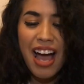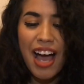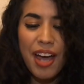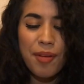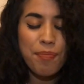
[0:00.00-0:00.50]

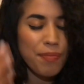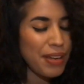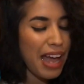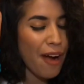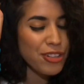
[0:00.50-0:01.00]
And
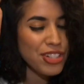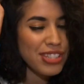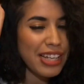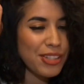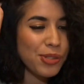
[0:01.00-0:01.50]
I was
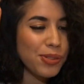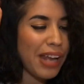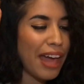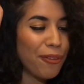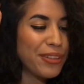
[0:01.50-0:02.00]
just like,
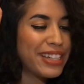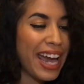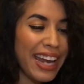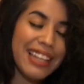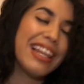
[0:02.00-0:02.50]
dude, I don't
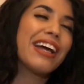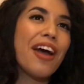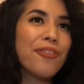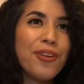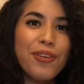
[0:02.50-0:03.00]
get it. Like,
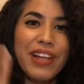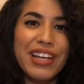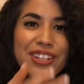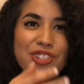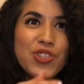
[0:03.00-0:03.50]
I don't know.
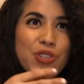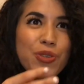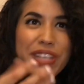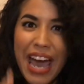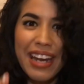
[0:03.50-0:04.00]
Like, do
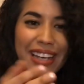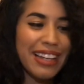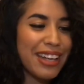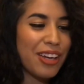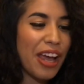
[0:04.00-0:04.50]
you get it?
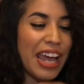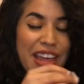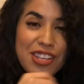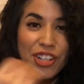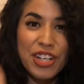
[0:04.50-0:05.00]
Like,
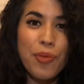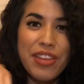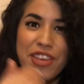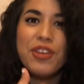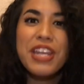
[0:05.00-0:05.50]
is there any
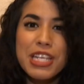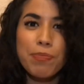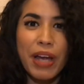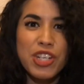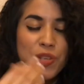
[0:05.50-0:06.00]
way that you can
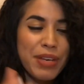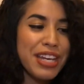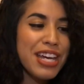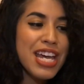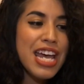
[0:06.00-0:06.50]
explain to
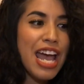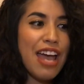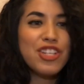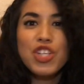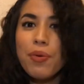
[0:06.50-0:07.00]
me?
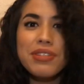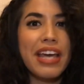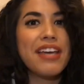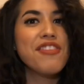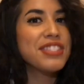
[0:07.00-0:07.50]
And she was
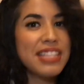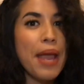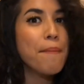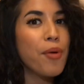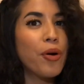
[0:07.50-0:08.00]
like in the
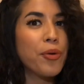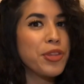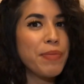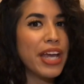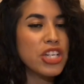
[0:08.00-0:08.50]
same boat
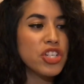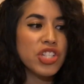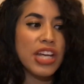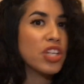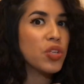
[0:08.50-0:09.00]
with me. She's
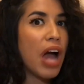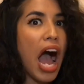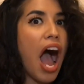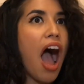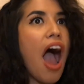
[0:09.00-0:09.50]
just like, dude,
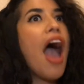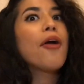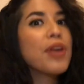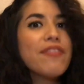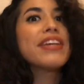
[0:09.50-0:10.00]

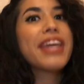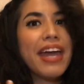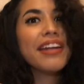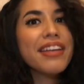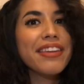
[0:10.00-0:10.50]
I don't even
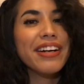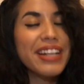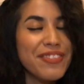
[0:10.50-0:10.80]
get it either.